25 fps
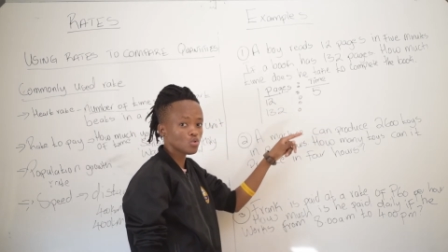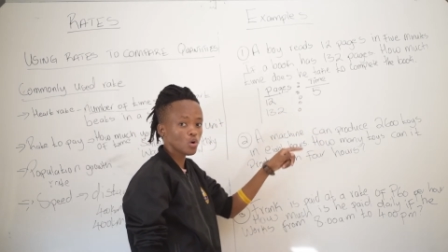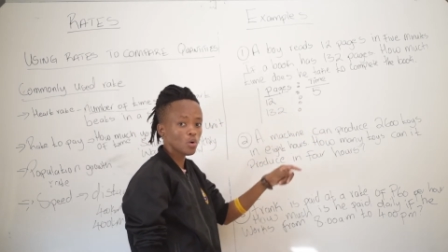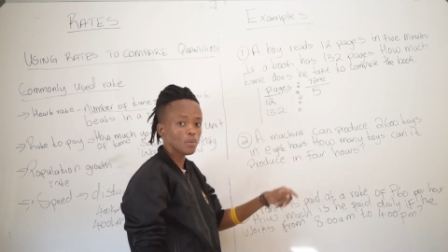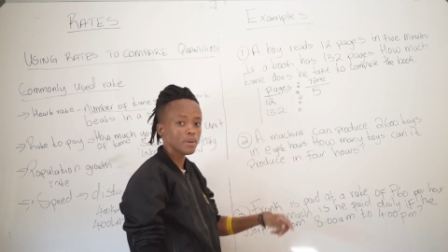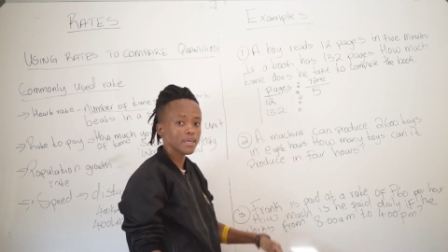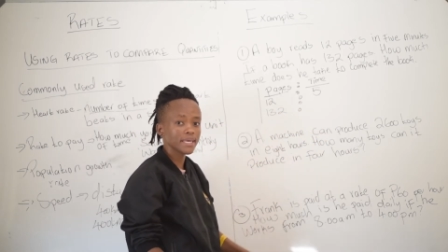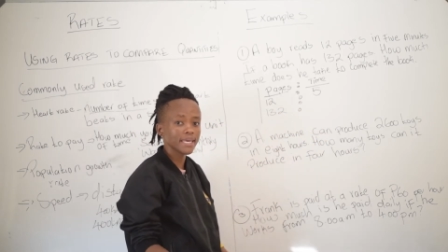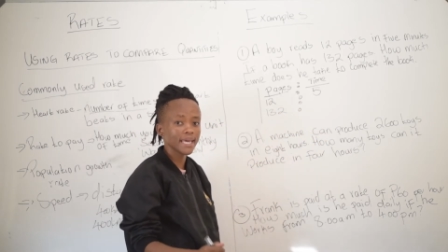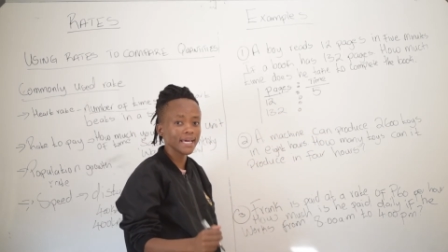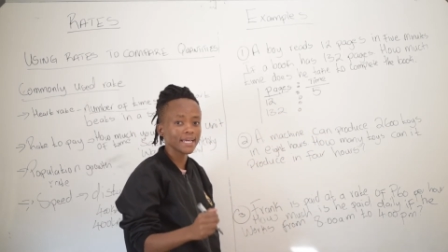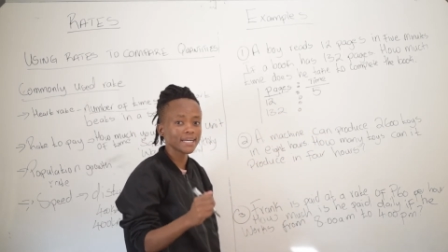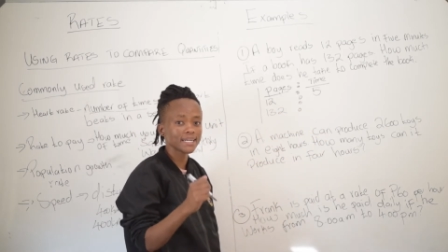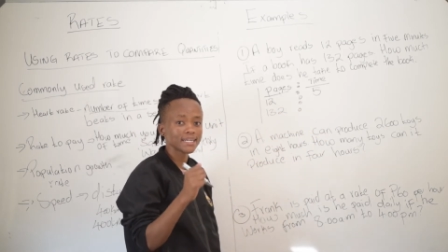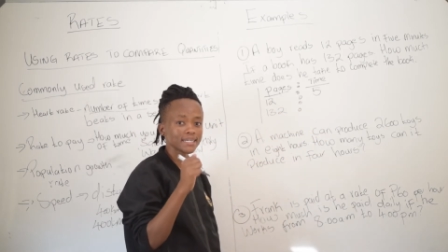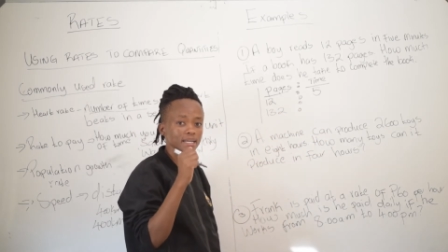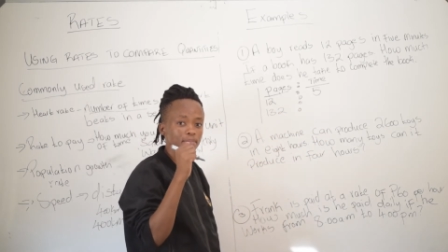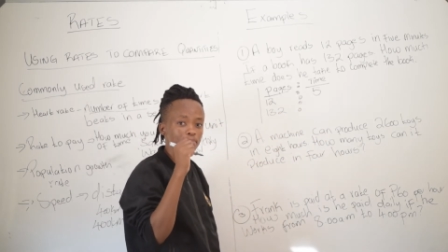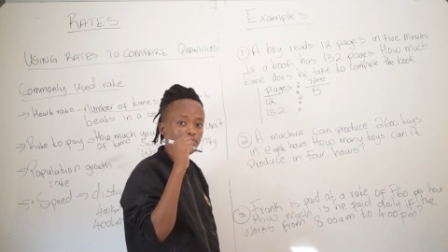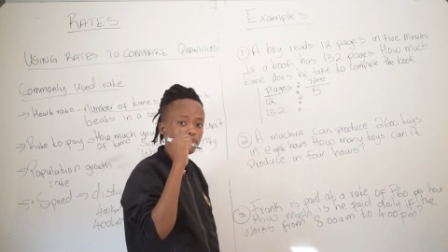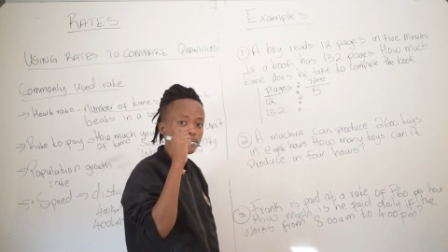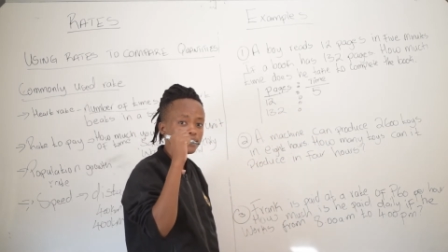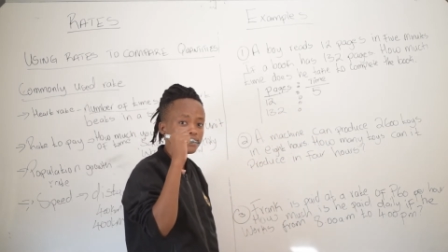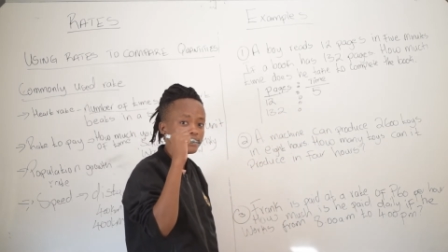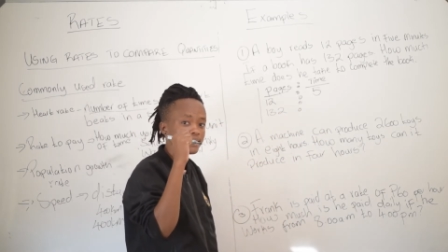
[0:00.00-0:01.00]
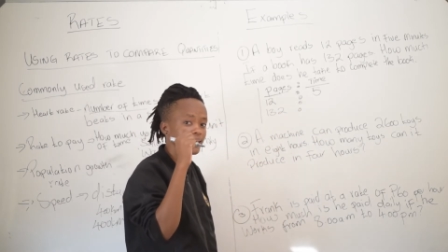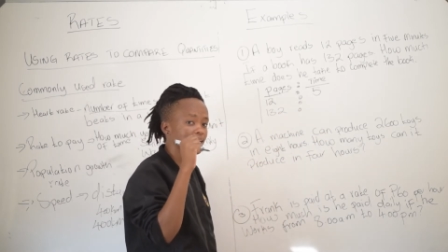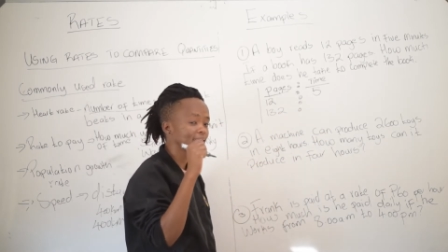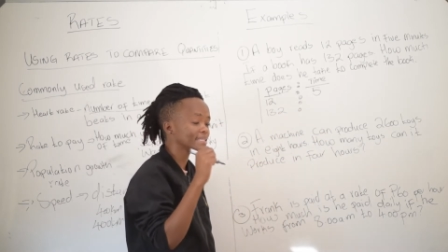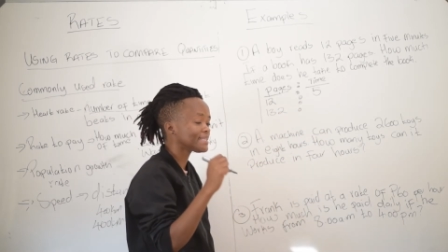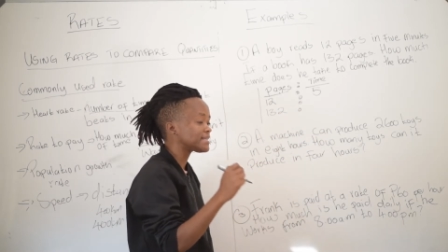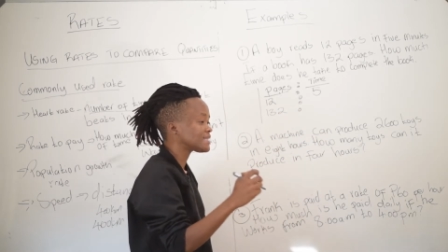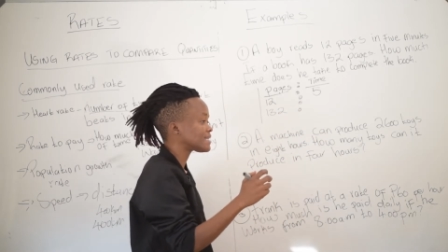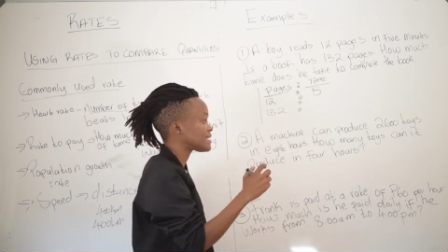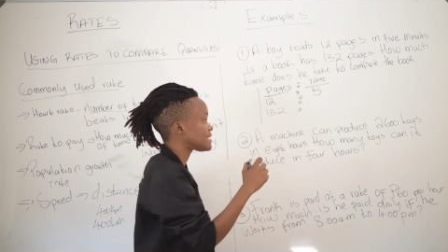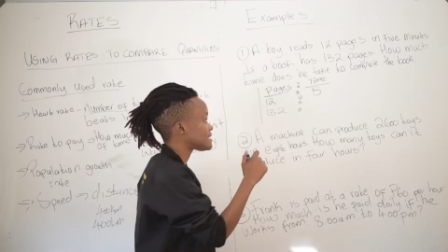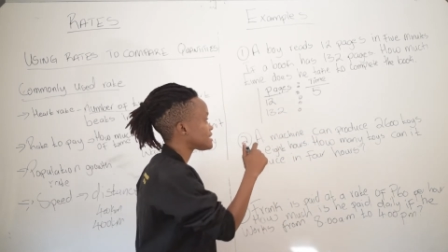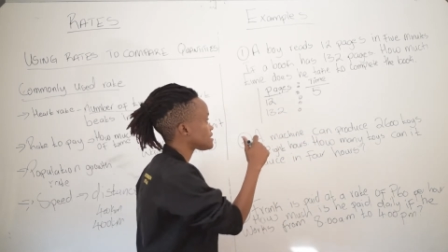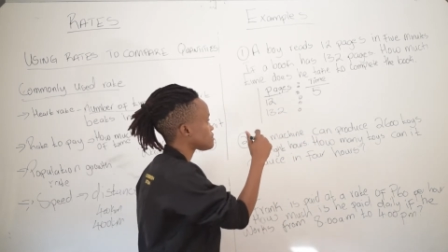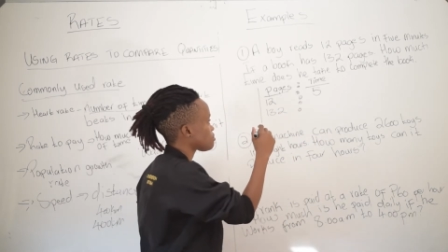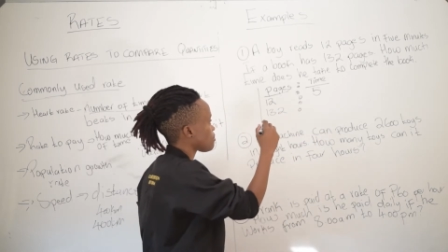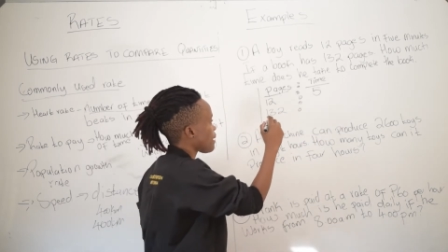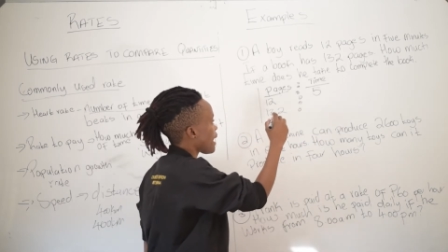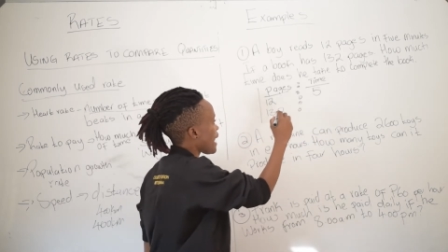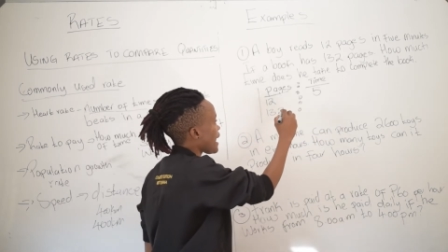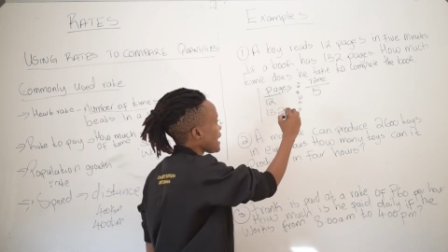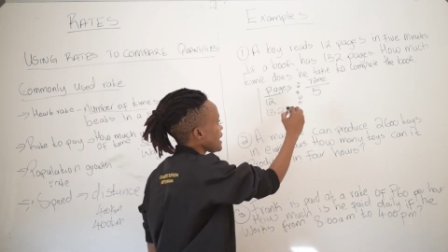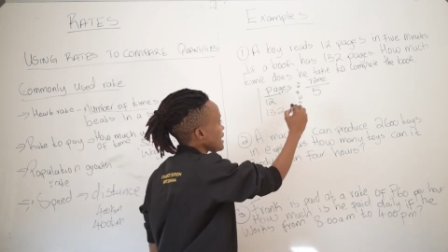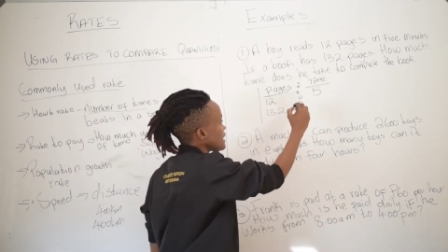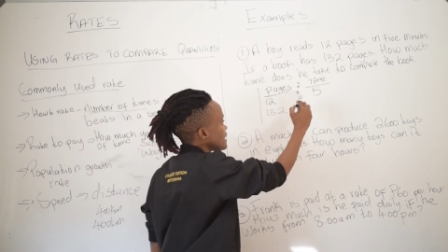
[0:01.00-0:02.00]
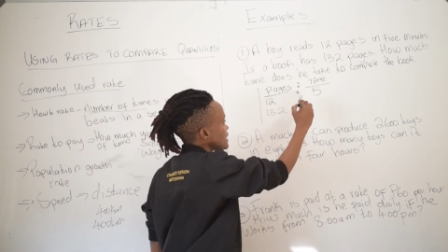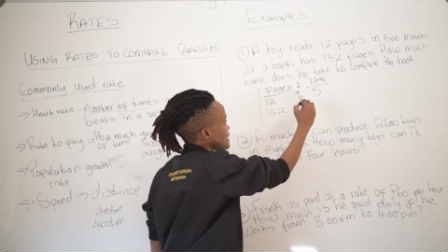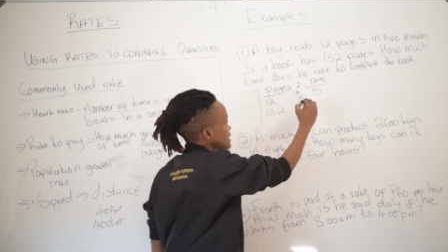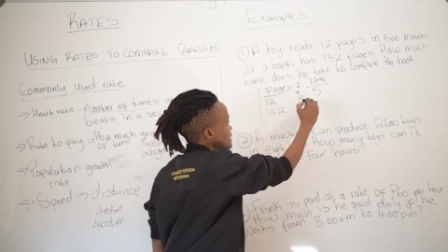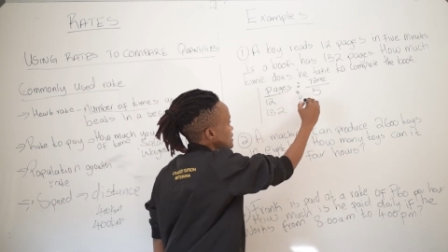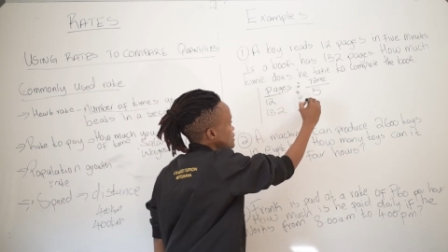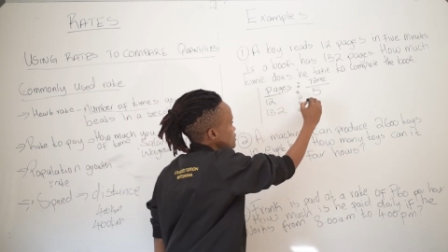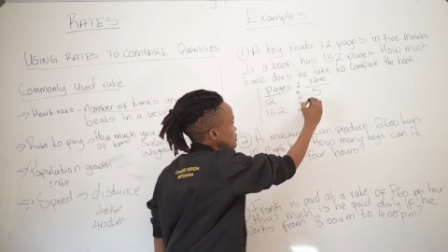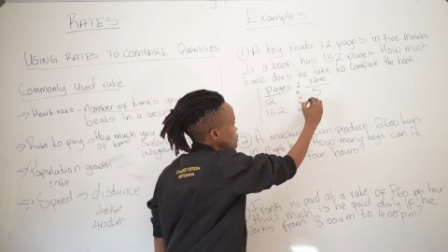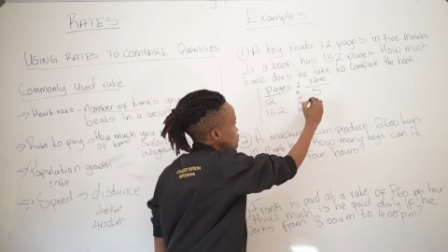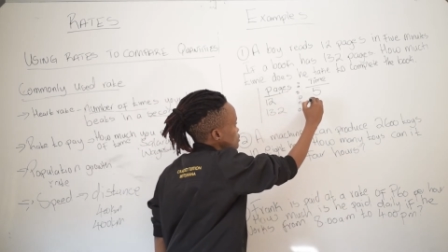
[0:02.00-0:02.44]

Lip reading: So we can represent this by